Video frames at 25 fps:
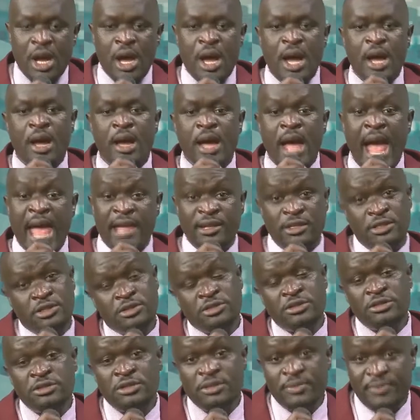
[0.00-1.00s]
I
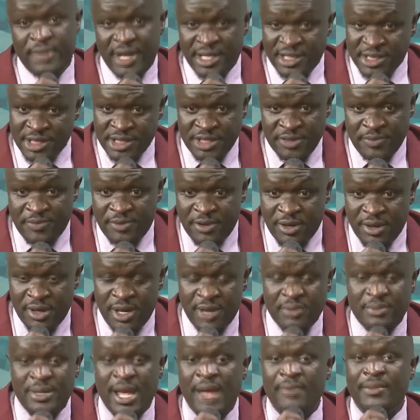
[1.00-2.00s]
do mentorship
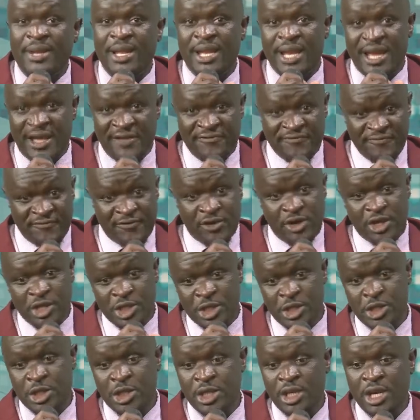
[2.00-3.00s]
program. I'm a life
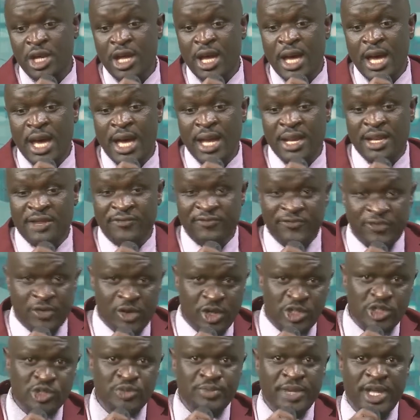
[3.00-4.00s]
coach. And if you
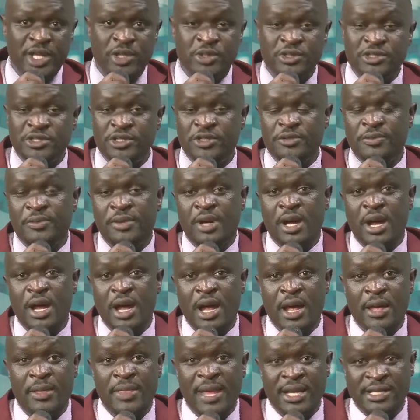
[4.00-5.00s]
go to my YouTube,
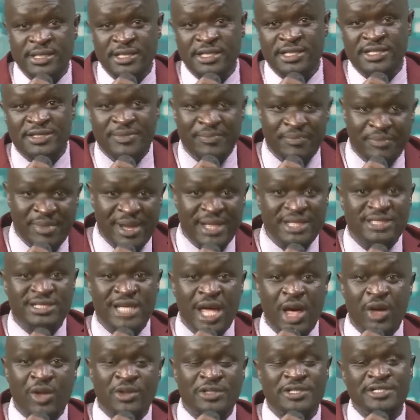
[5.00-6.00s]
that is
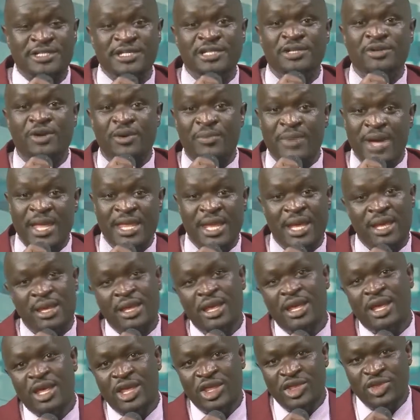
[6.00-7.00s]
Mentor Austin Omanya,
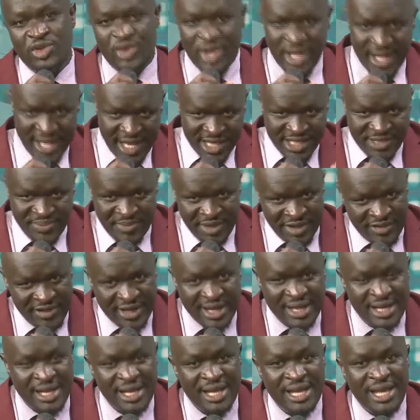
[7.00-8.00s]
you'll get me
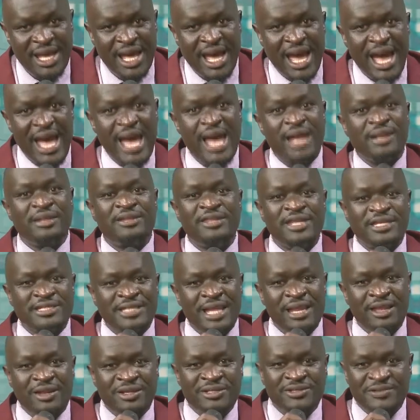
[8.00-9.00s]
there. And there's a
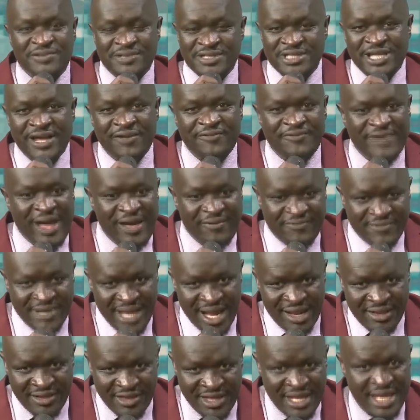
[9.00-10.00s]
lot of stuff I've
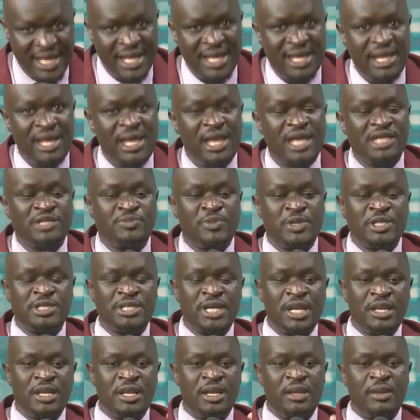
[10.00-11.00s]
done there,
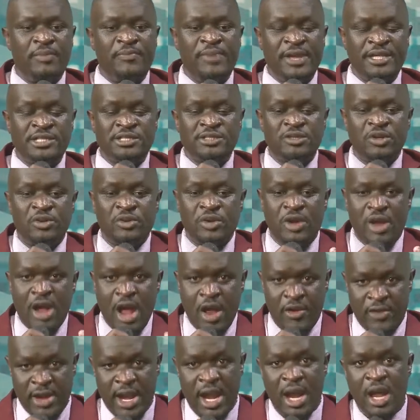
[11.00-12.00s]
especially based on
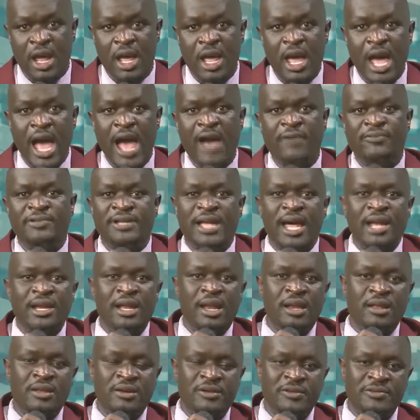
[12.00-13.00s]
career. I've done a
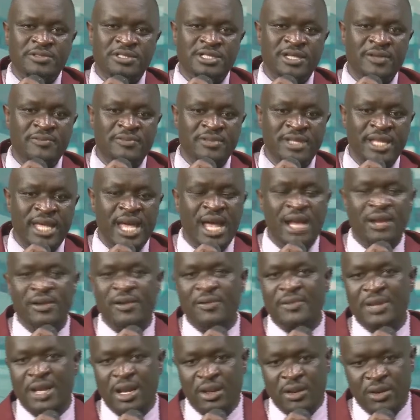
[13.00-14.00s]
lot of stuff there. I've
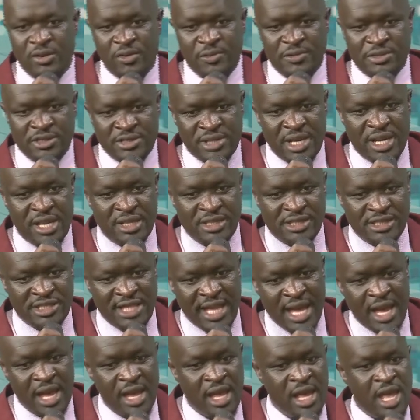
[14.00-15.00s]
done a lot of trainings
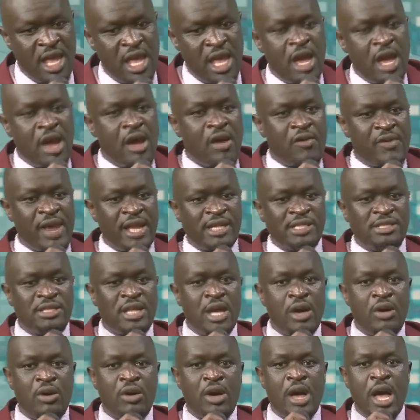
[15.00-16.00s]
there. Right
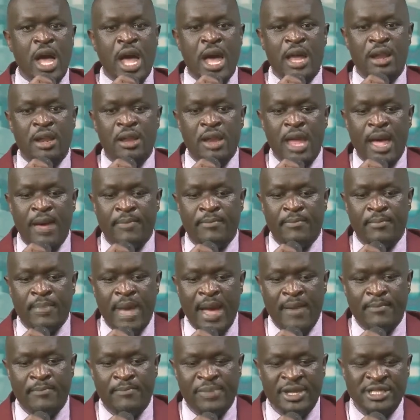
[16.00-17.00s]
now,
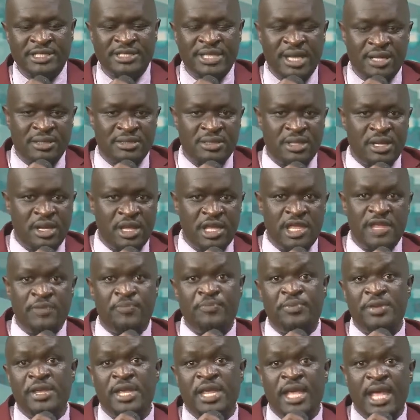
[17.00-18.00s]
I'm based at
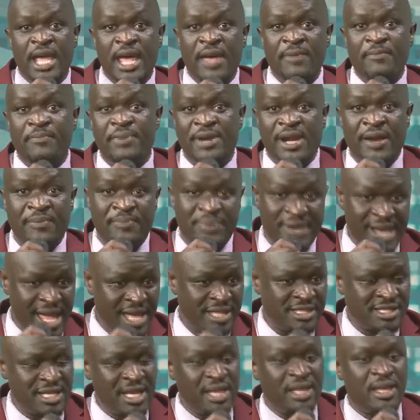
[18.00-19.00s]
EP Empara
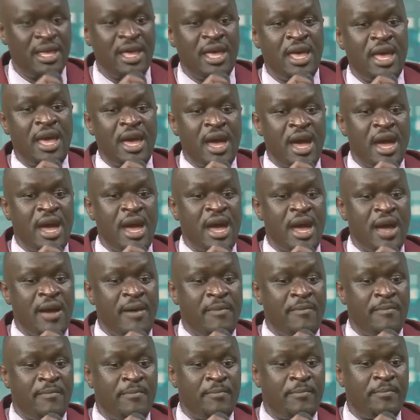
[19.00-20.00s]
Plaza.
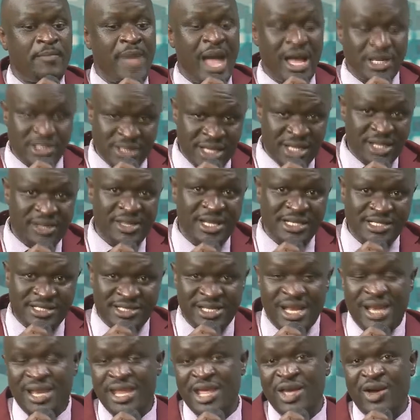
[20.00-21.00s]
Actually the
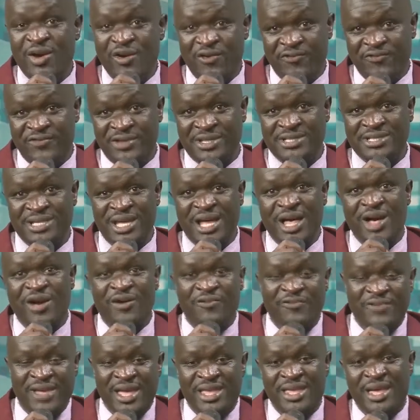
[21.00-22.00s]
training officer
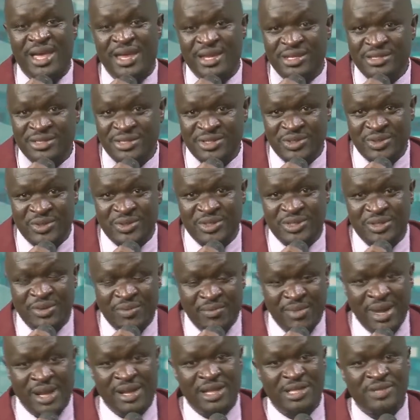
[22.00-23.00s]
of Kenya Institute
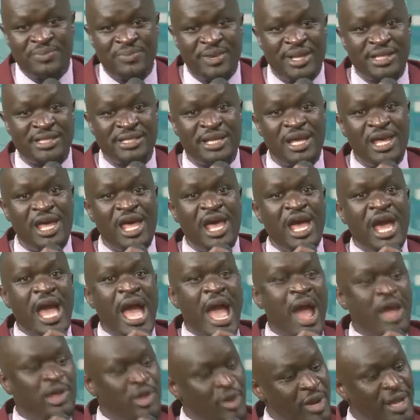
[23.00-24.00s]
Management.
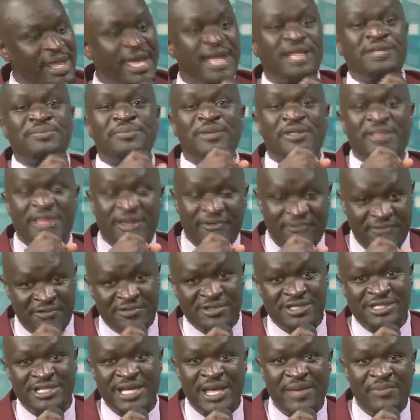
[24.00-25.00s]
You'll get me there
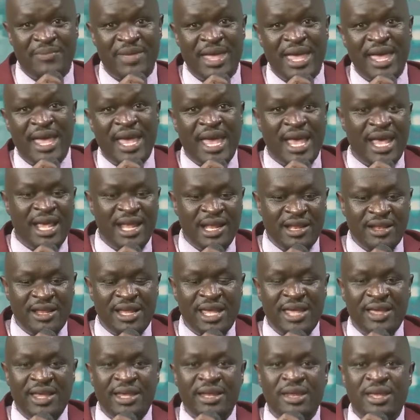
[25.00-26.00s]
full time. In
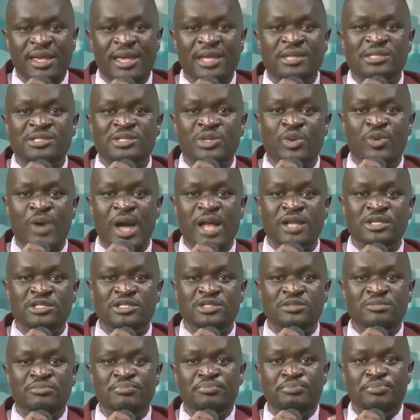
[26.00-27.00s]
case you
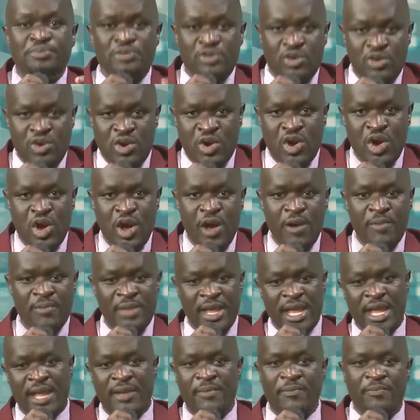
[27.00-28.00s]
want, book
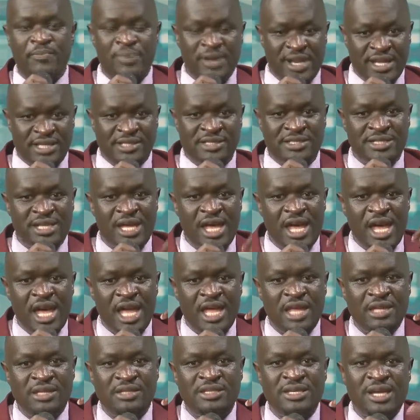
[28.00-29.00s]
me, please.
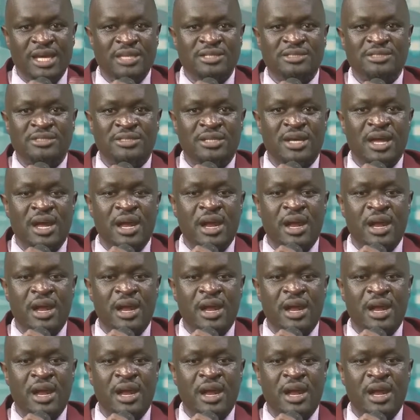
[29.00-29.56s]
Just